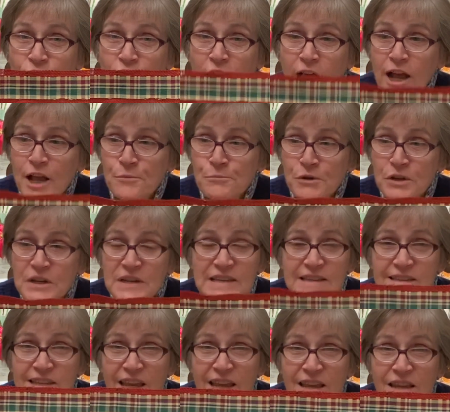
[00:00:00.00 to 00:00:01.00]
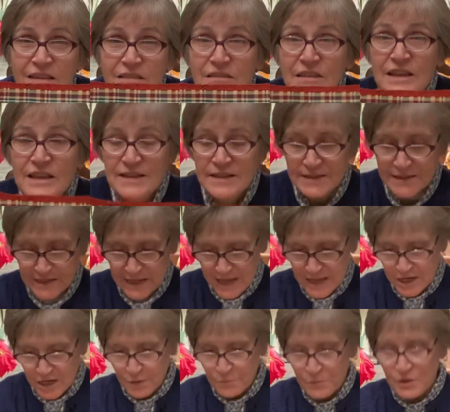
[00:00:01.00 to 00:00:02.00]
I'm going to take this
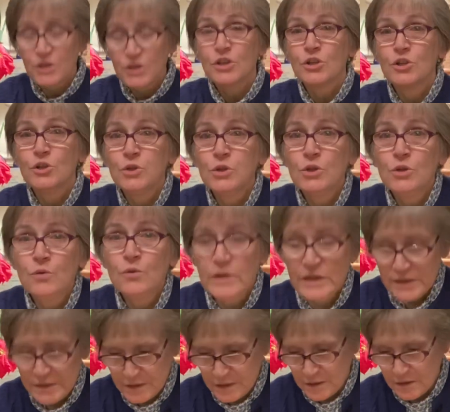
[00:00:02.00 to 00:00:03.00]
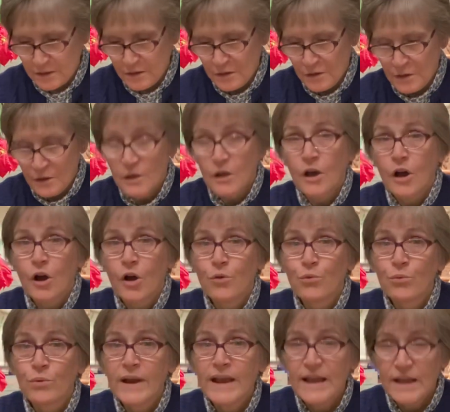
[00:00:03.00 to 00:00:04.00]
and I'm going to glue it
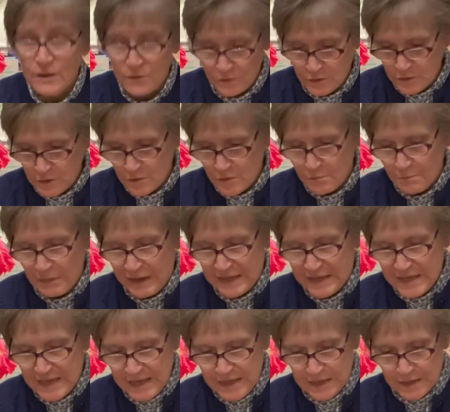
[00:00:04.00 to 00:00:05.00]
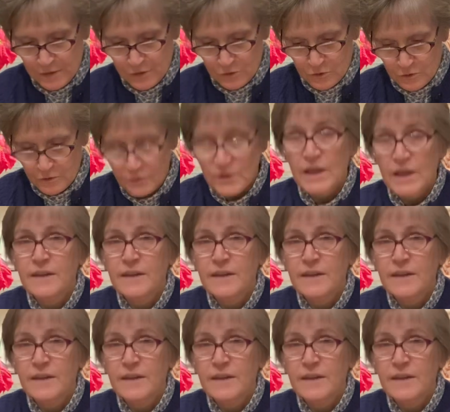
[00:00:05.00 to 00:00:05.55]
around my candle.